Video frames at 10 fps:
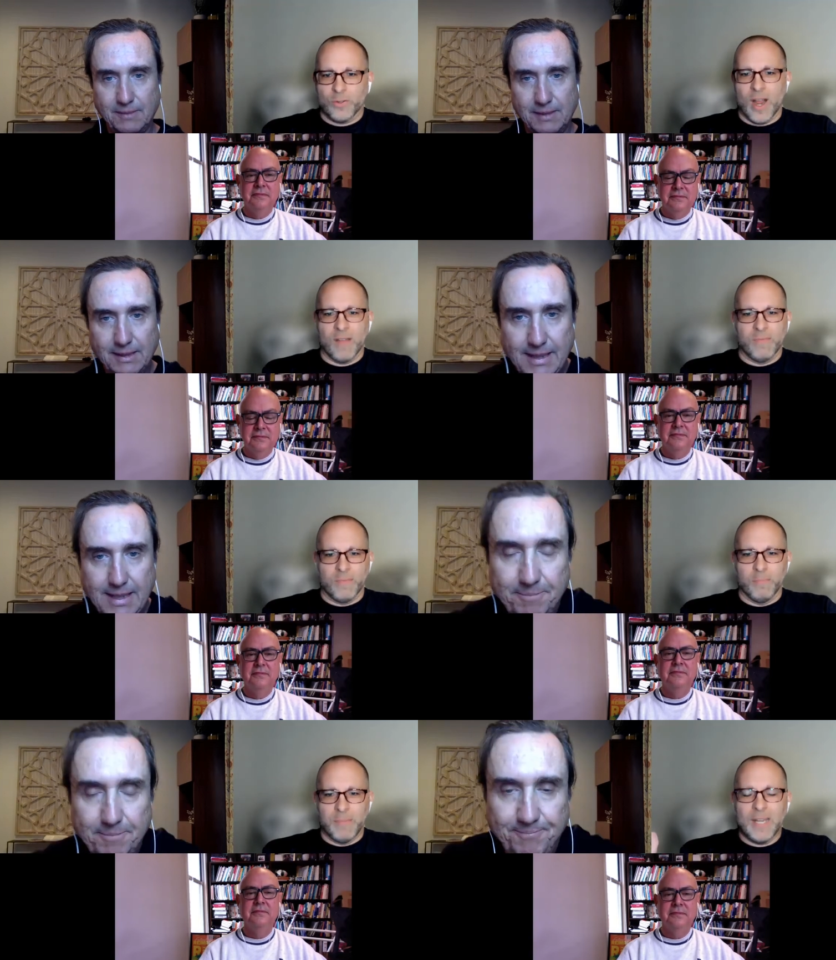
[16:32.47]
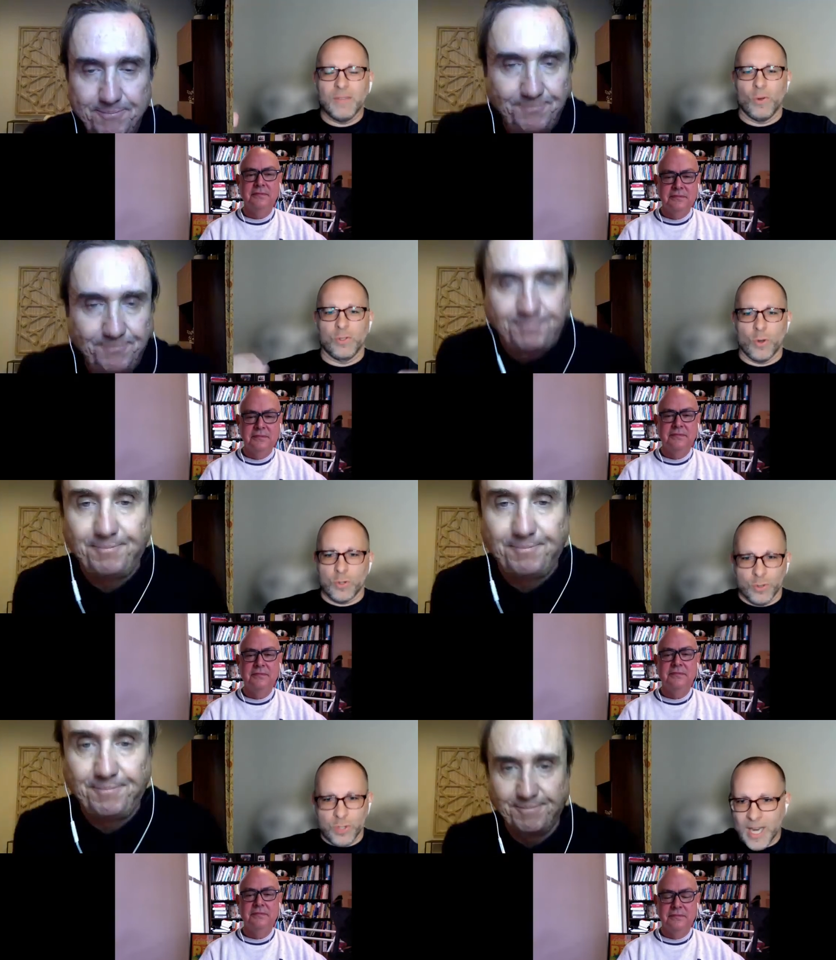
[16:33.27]
Speaker 1: to drive yeah. meaningful
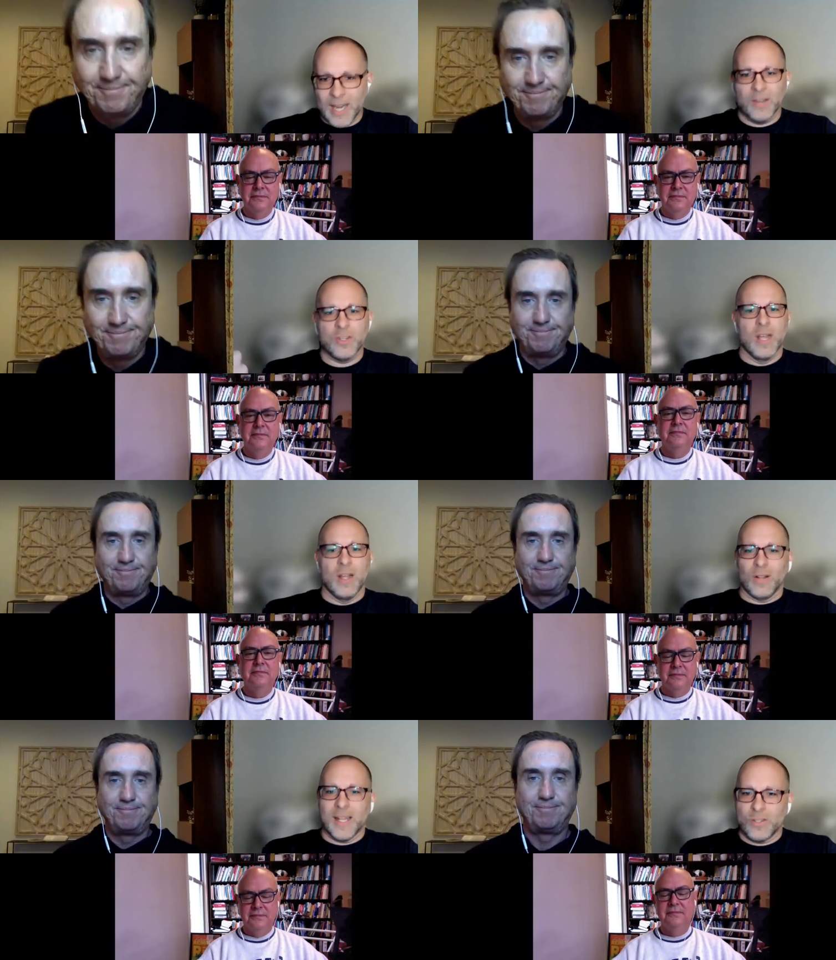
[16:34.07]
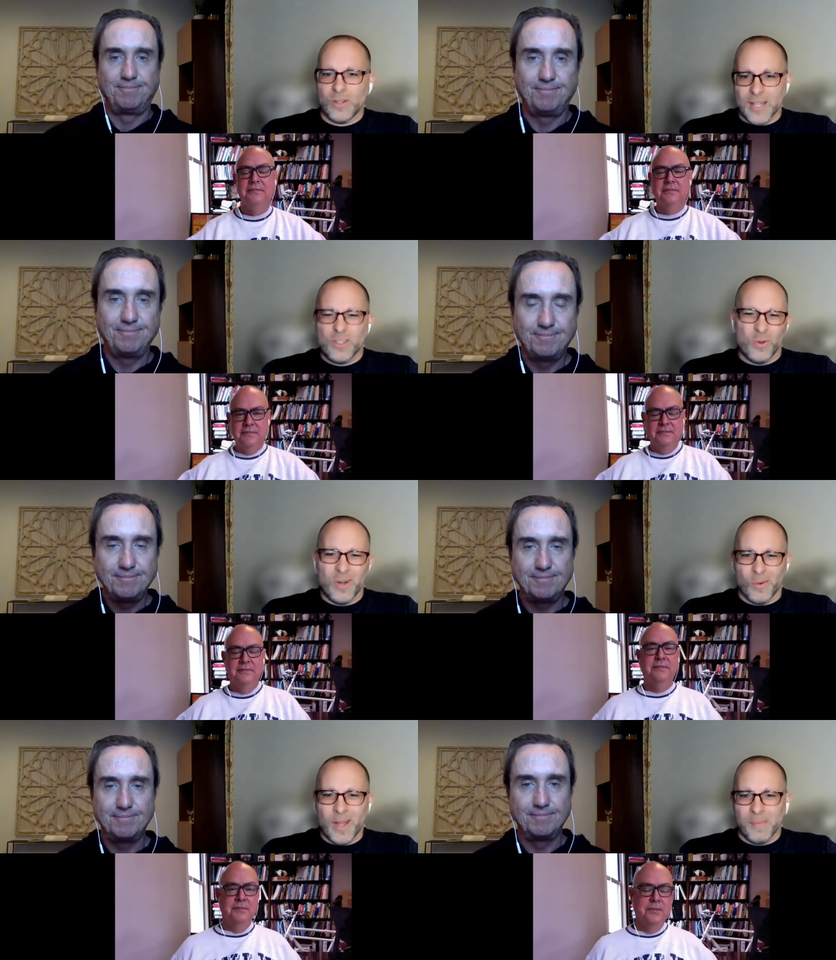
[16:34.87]
social change, let's let's do
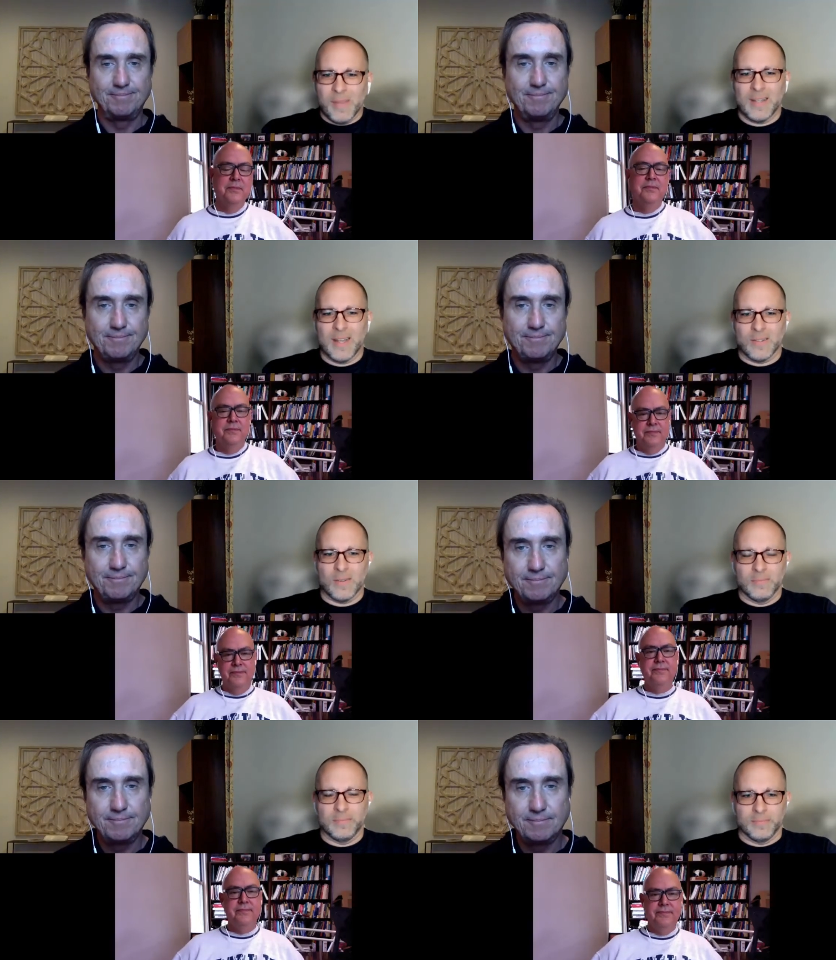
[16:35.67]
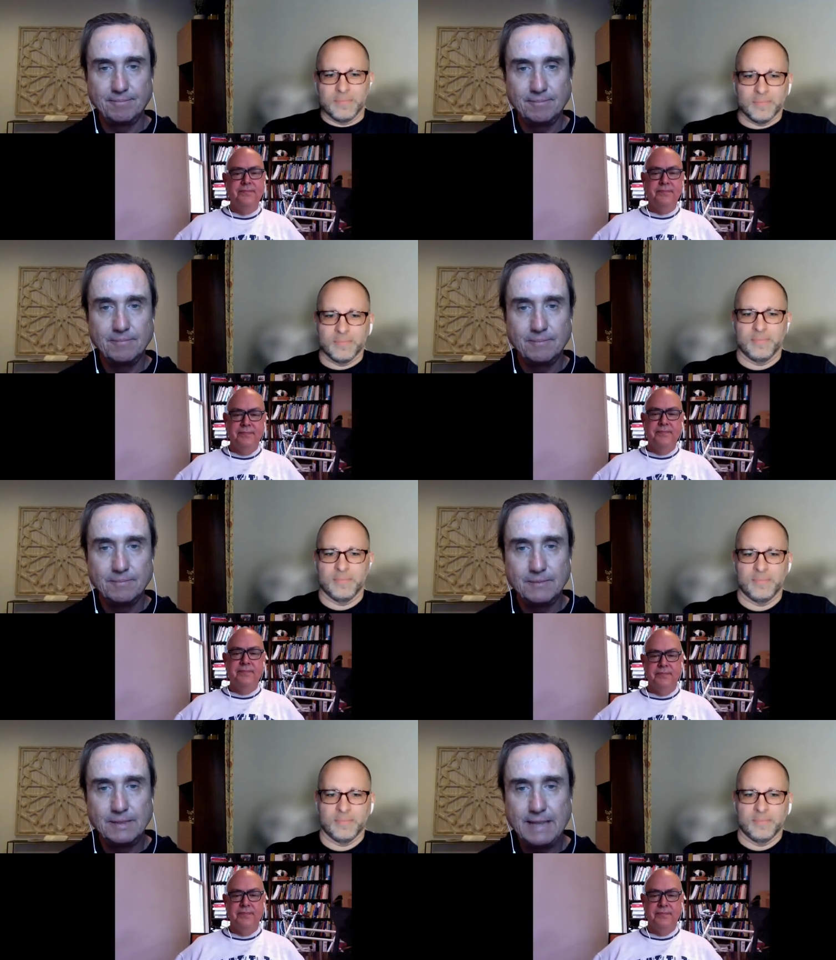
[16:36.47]
it in a way that makes sense.
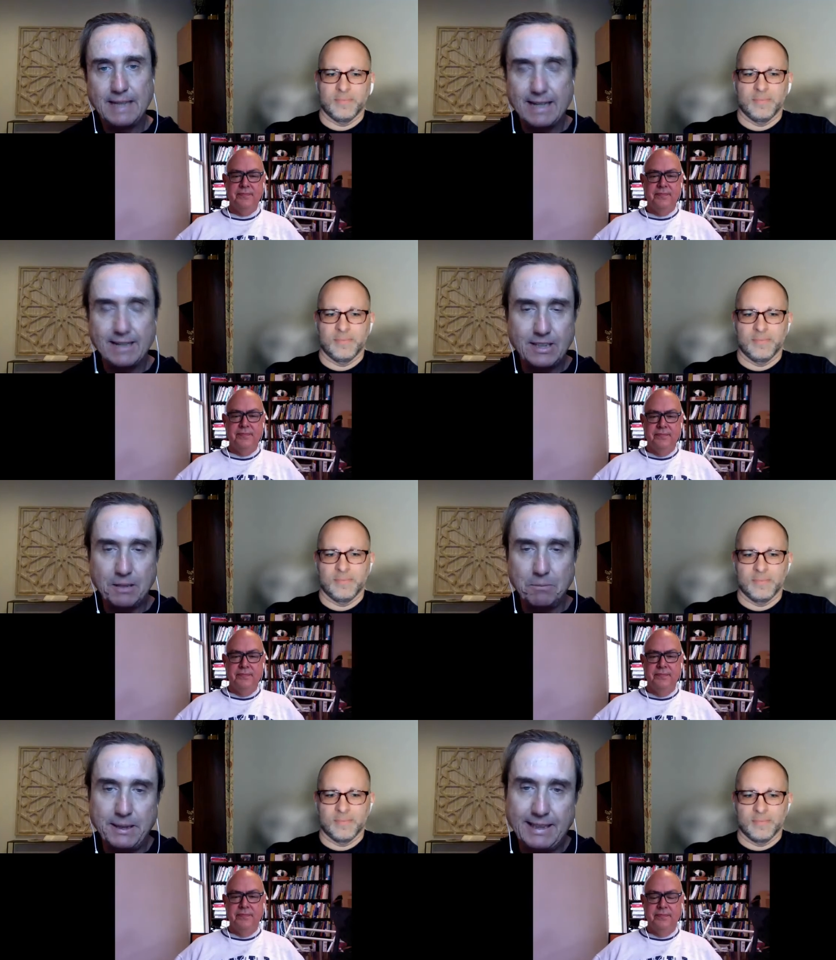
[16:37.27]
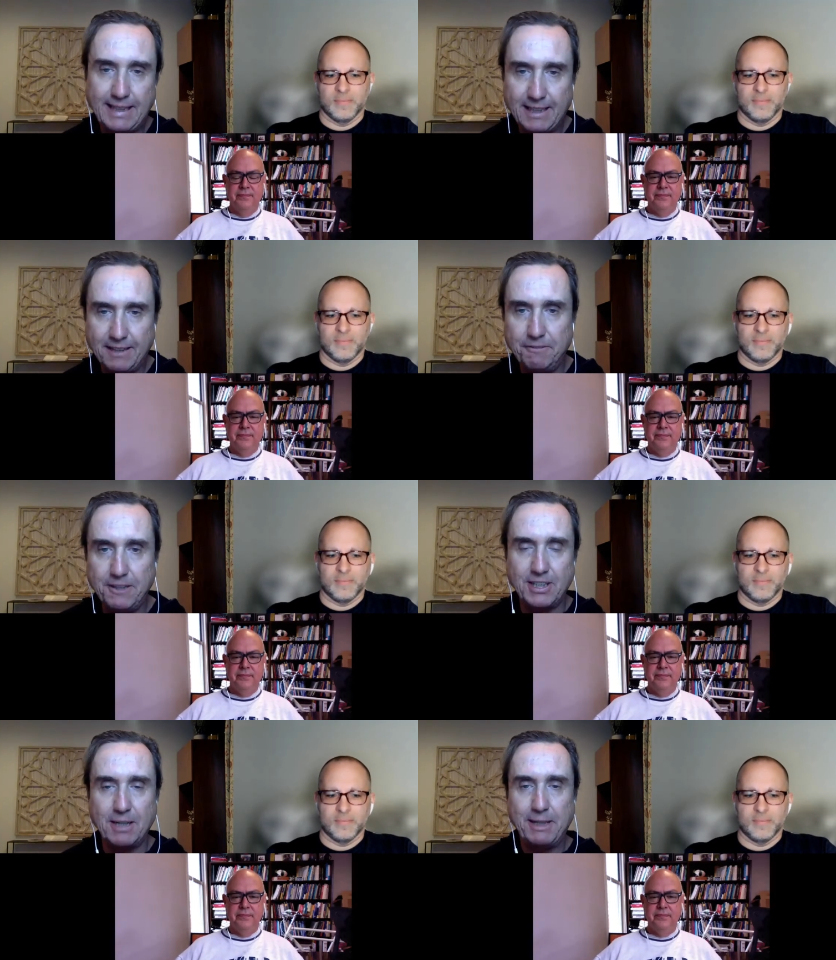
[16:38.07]
Speaker 2: Yeah, it's completely
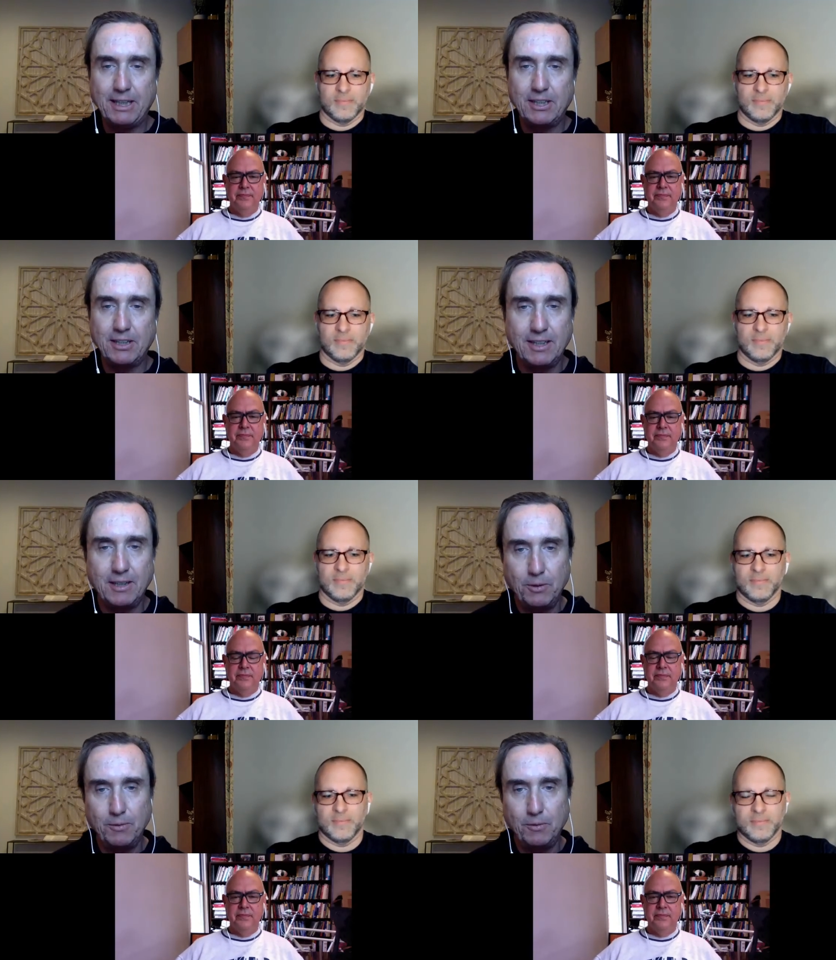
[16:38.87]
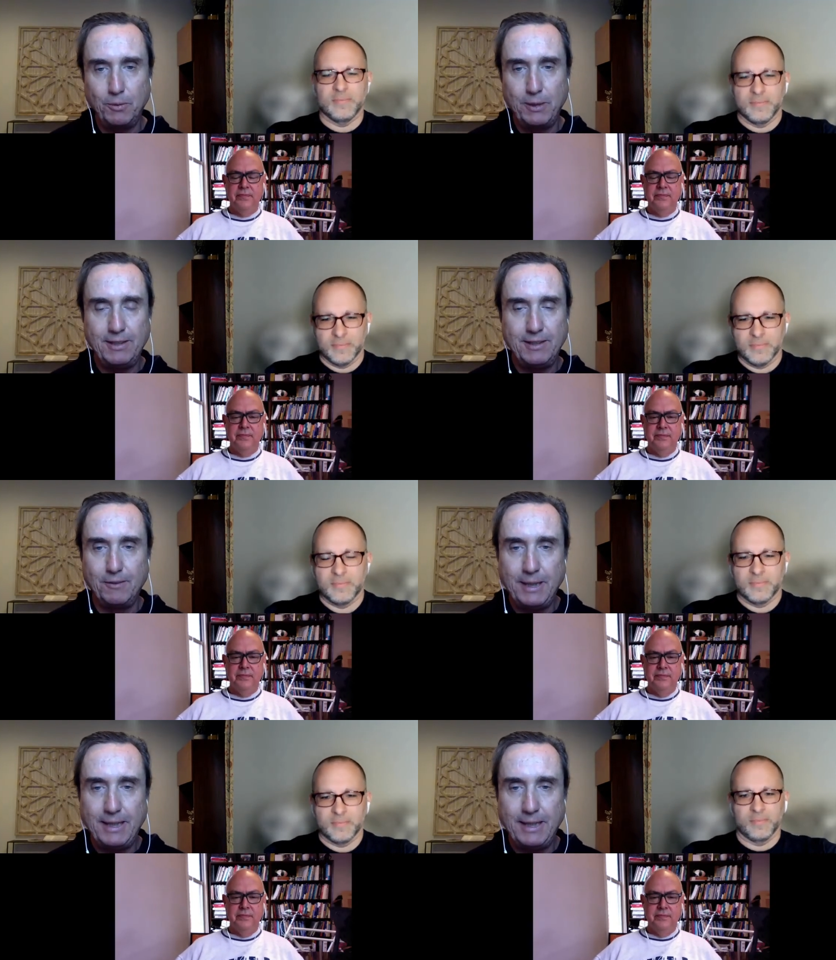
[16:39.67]
inefficient. I mean, Kirk and I we
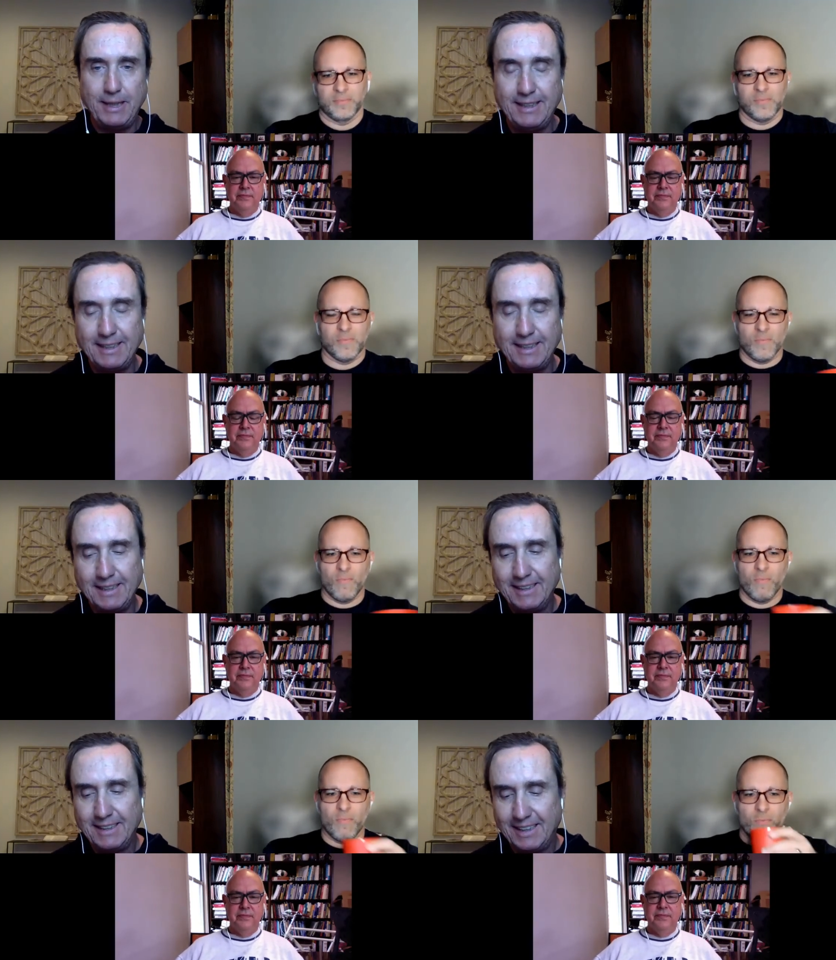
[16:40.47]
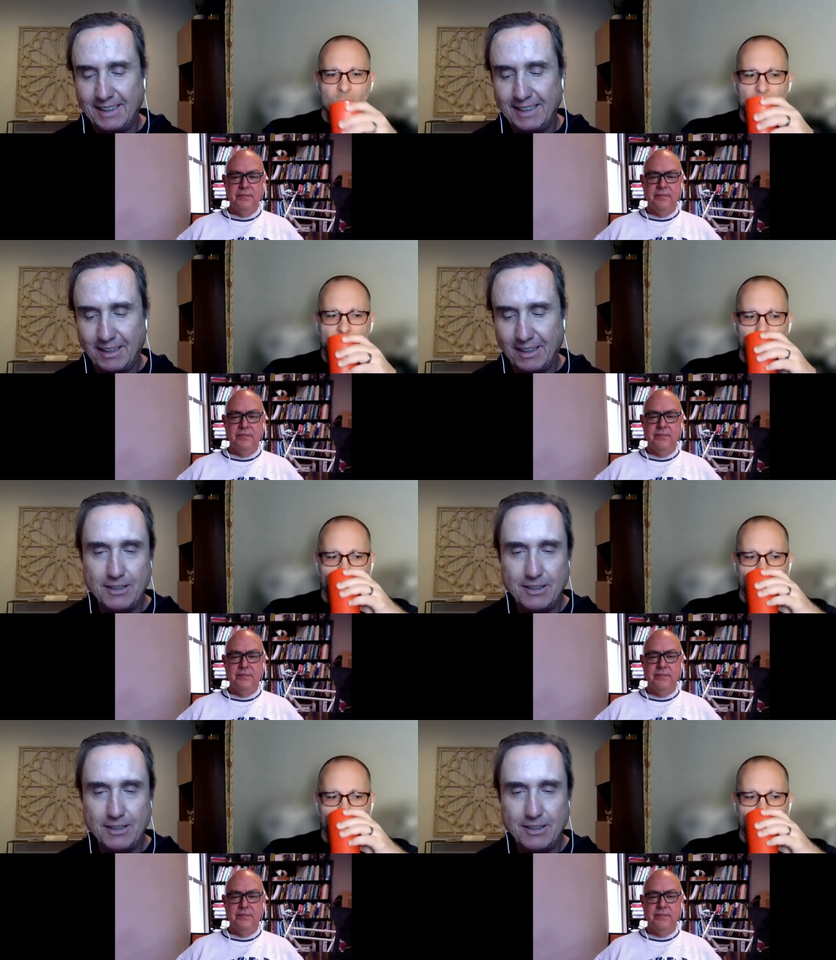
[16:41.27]
we we found a